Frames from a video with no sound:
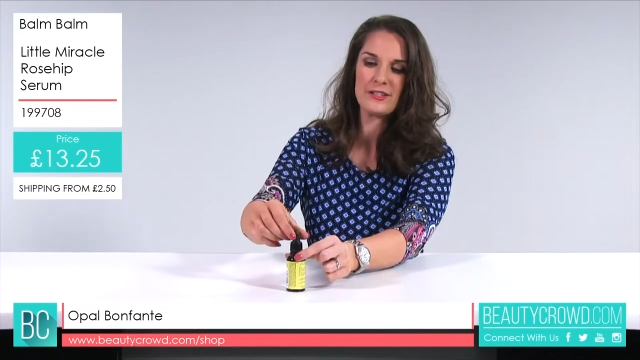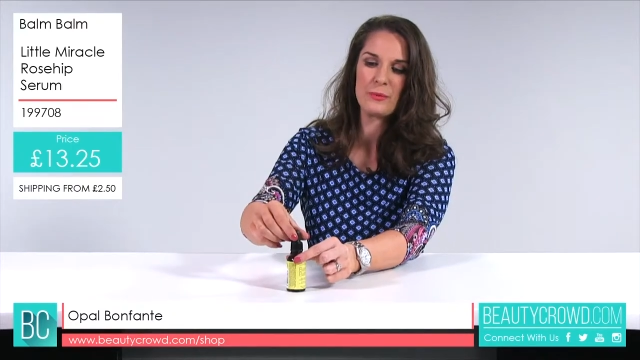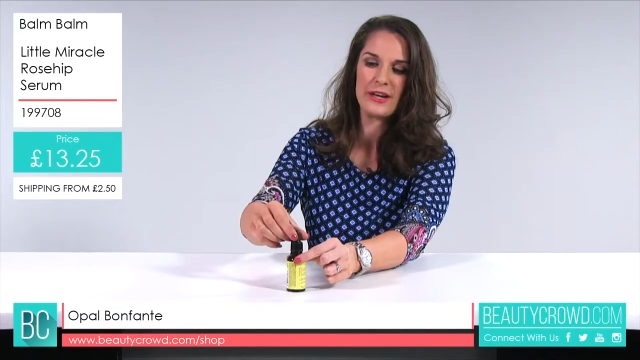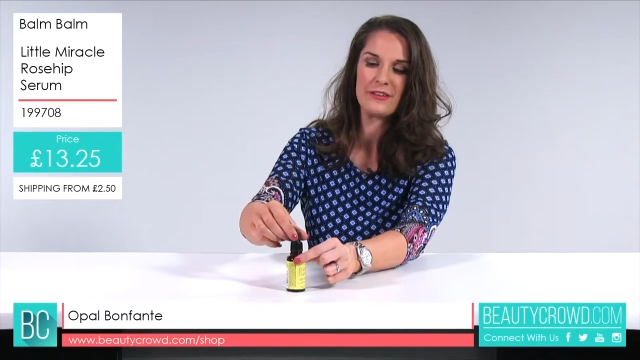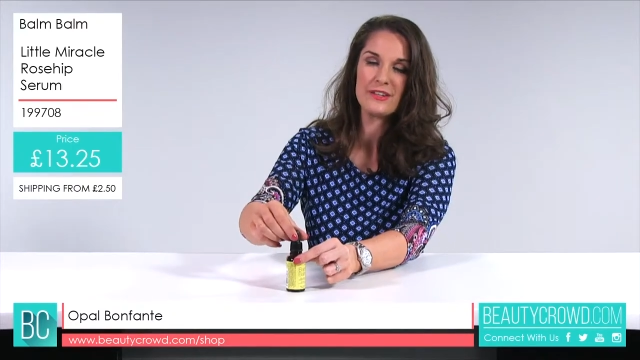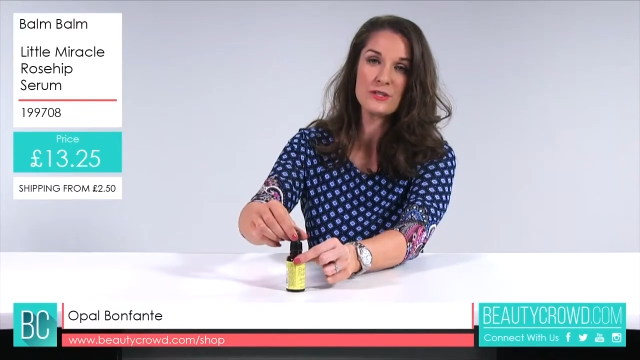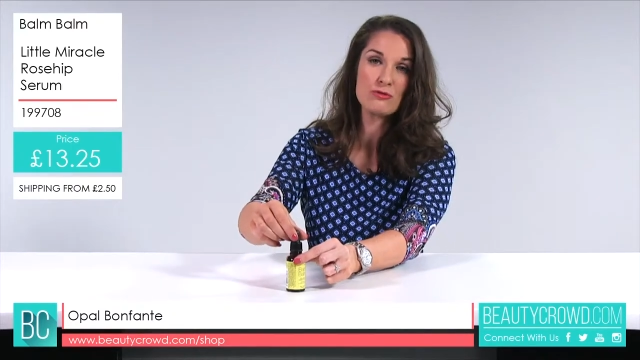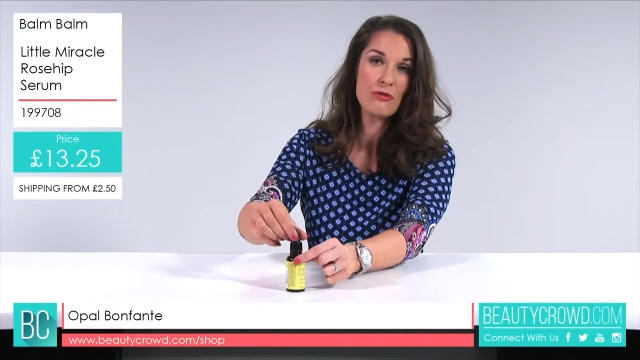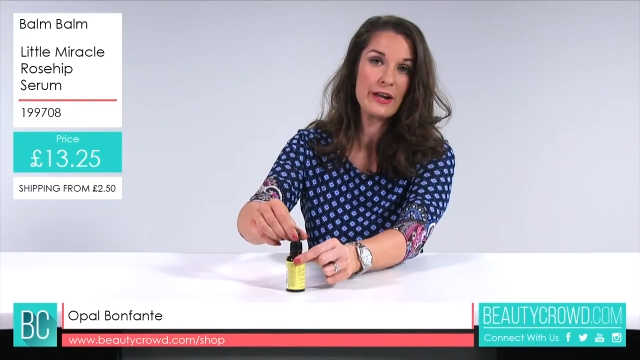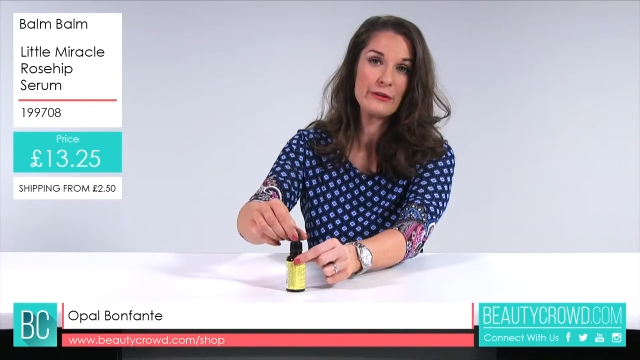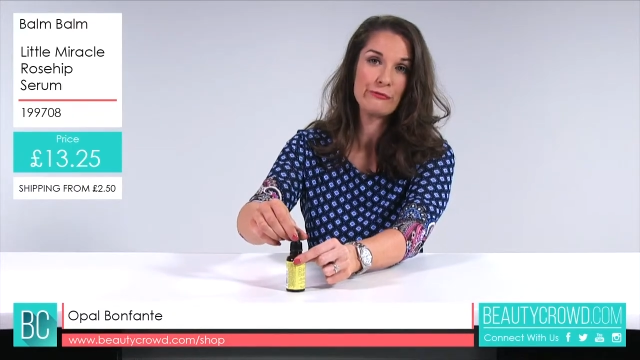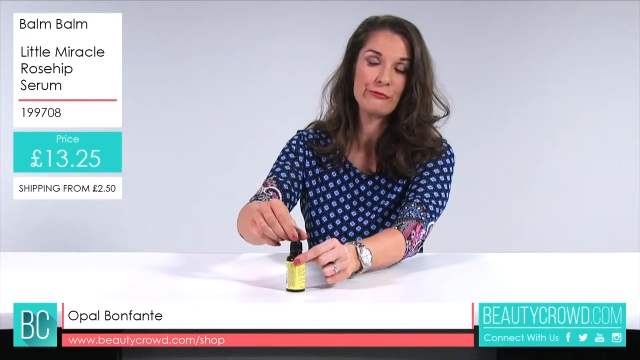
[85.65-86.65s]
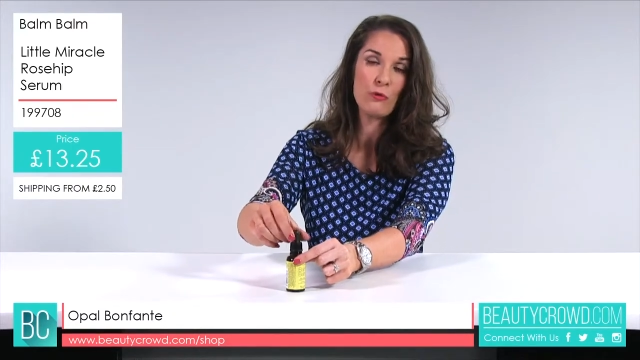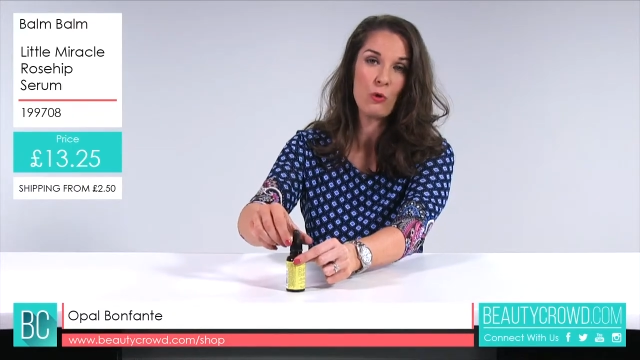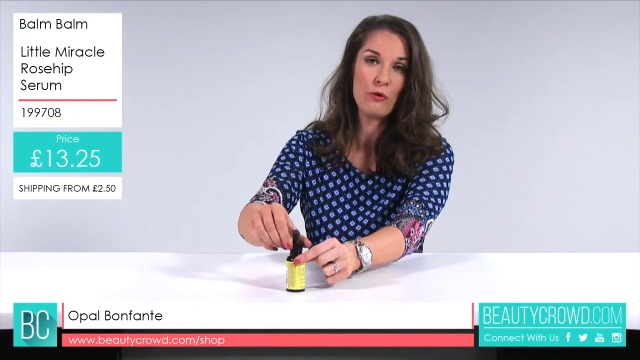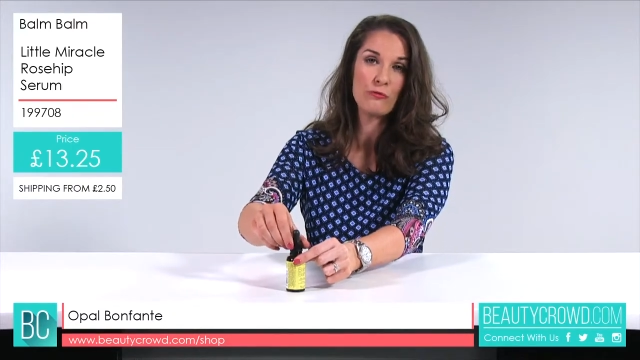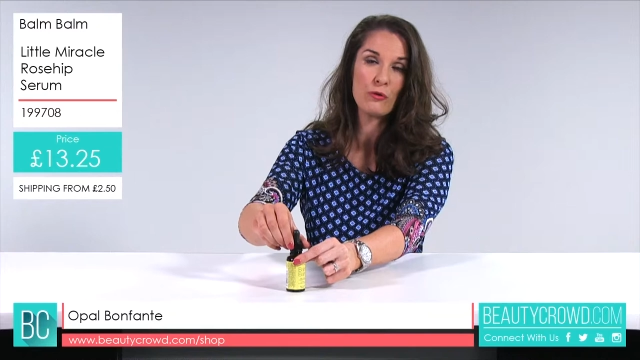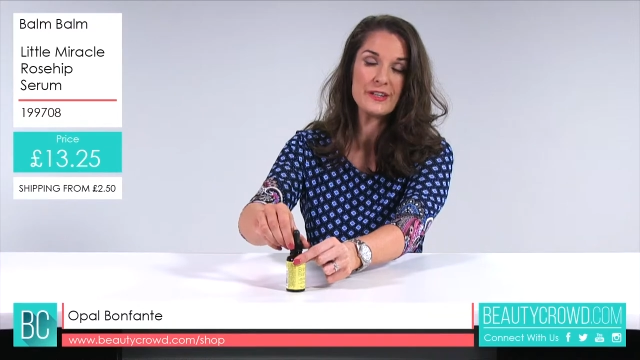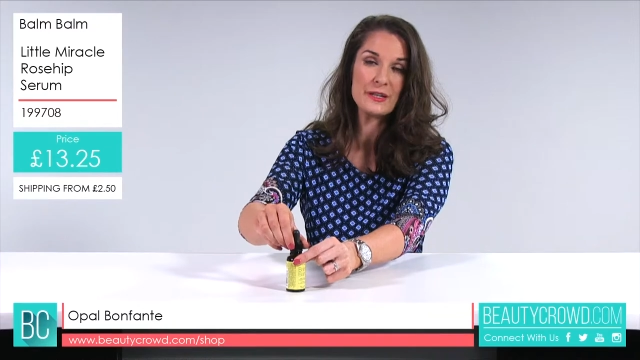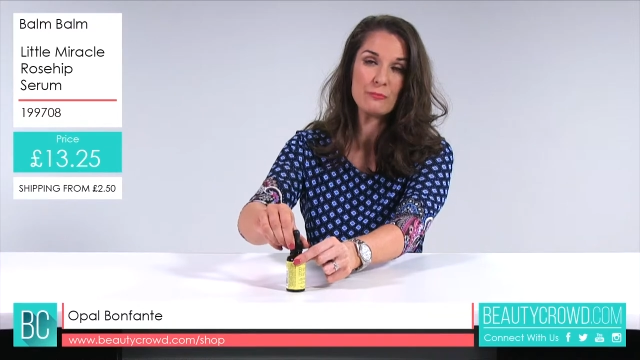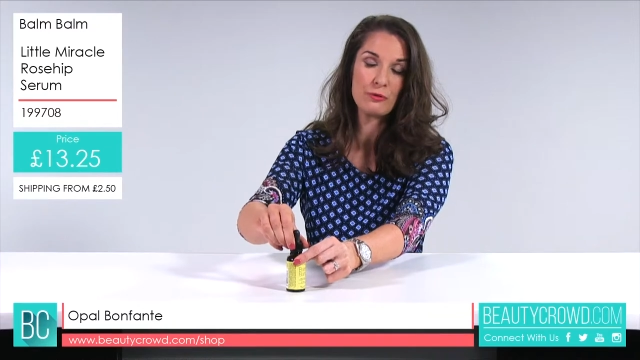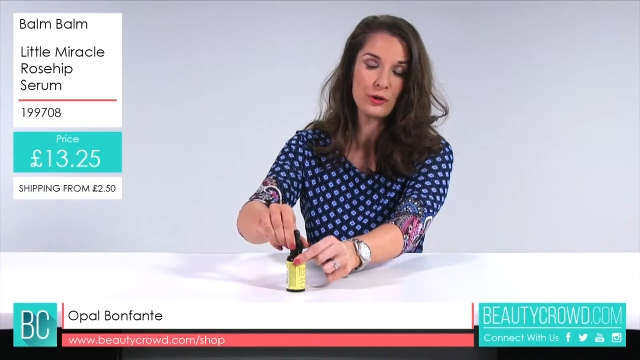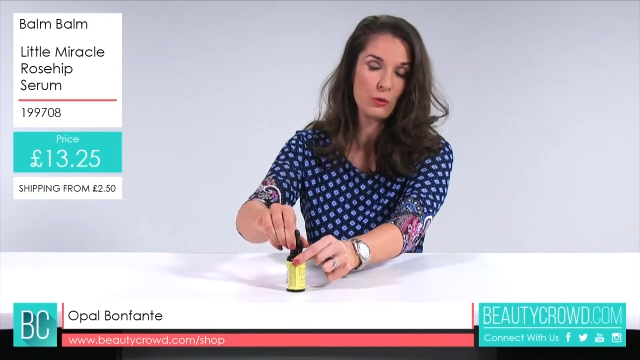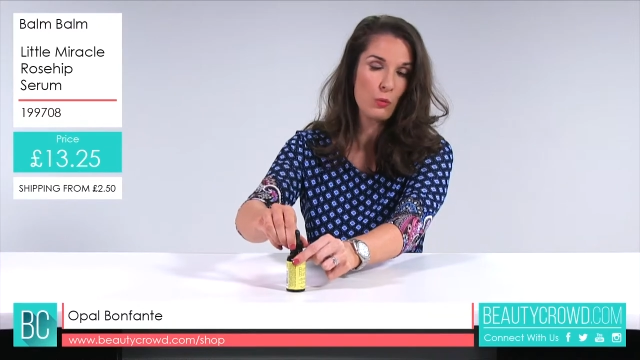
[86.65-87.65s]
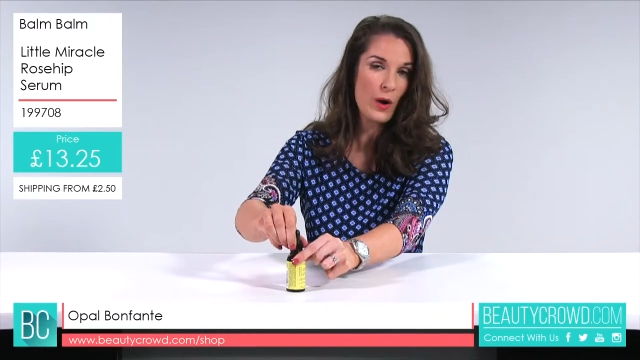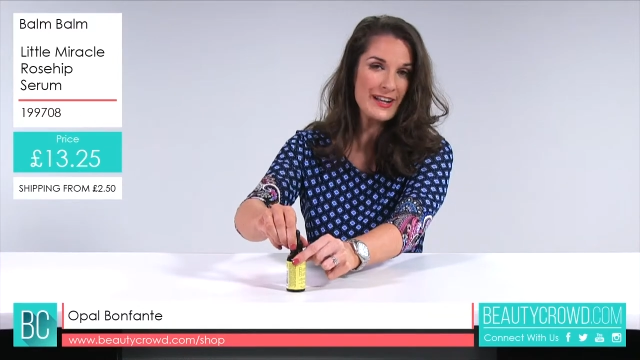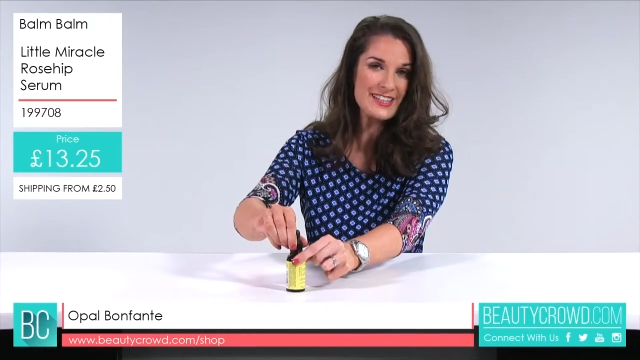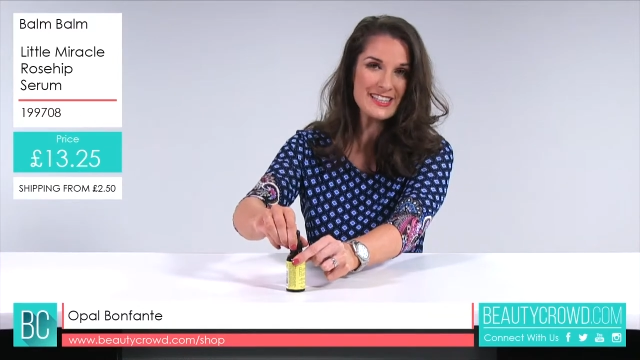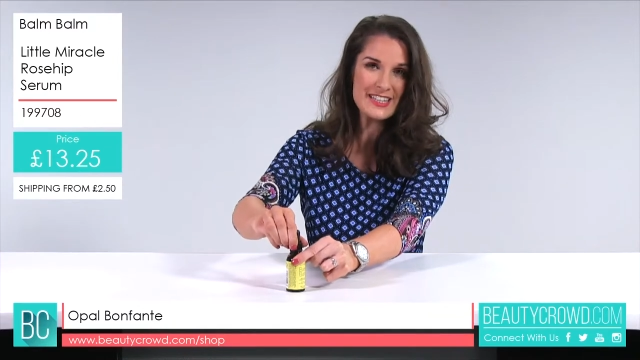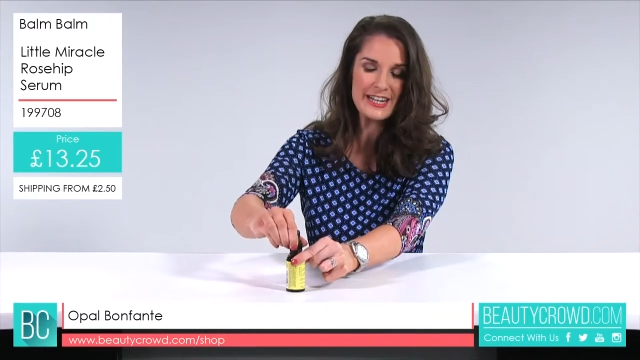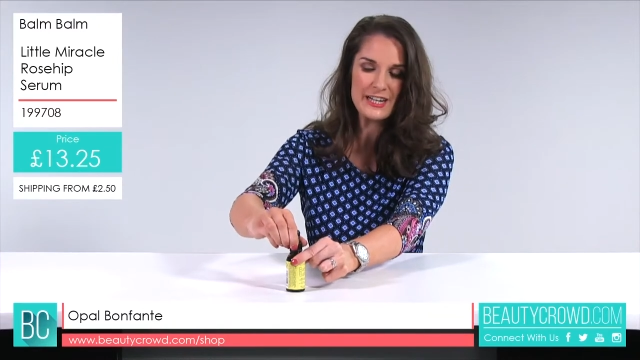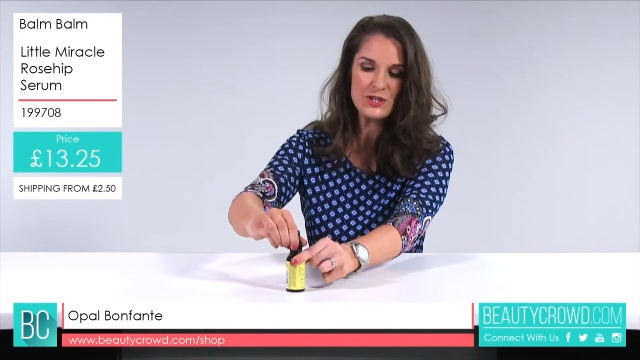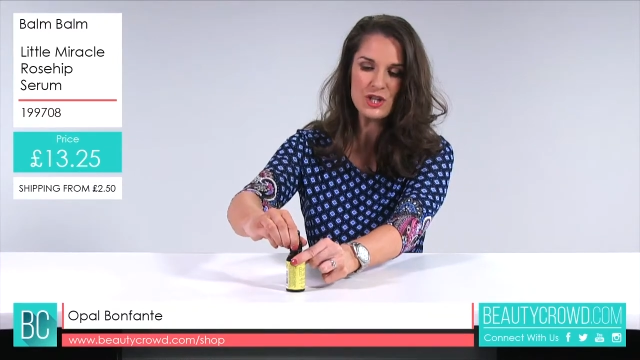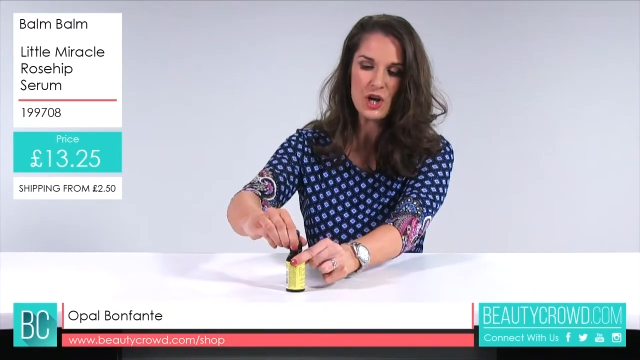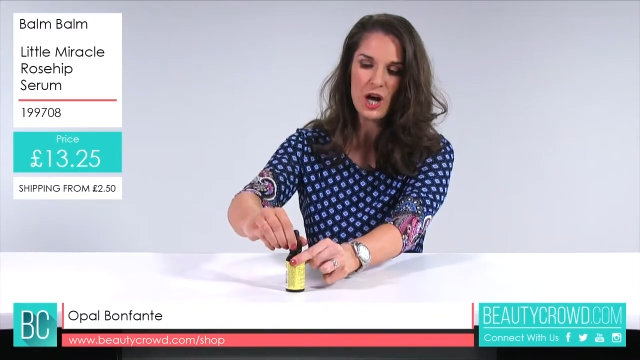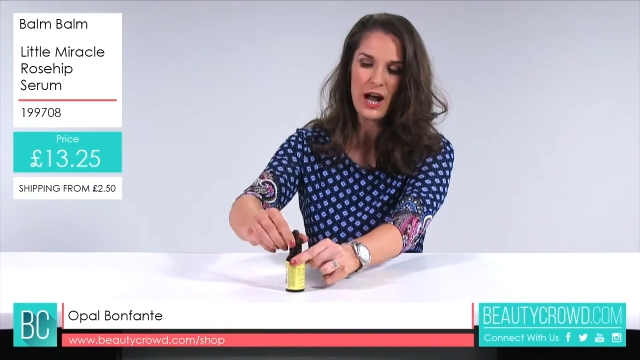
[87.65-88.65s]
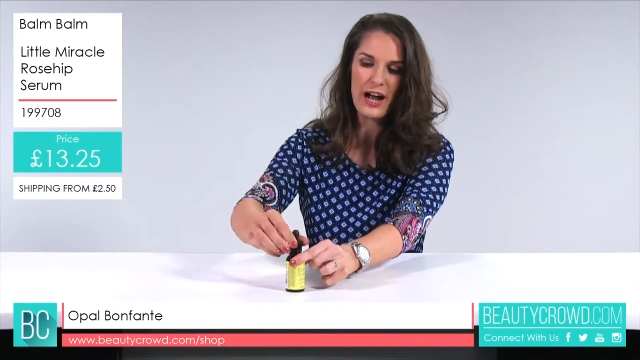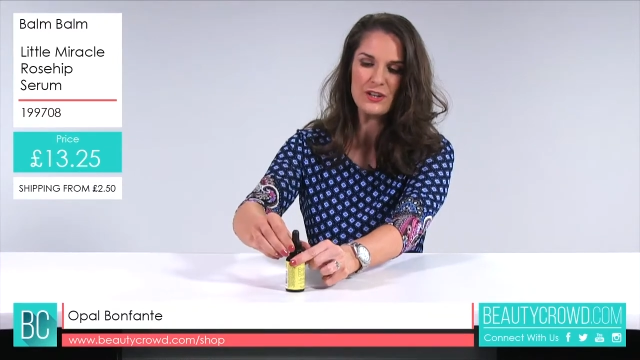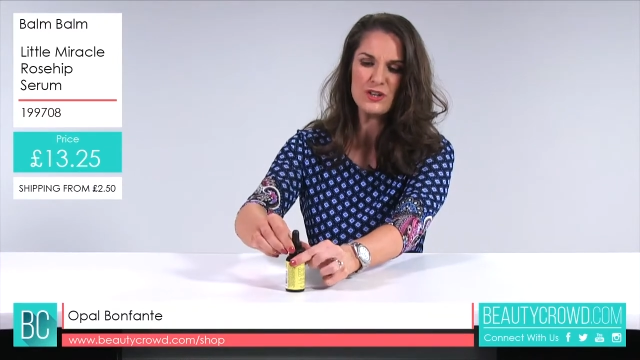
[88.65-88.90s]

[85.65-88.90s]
So again, this is great for avoiding product wastage and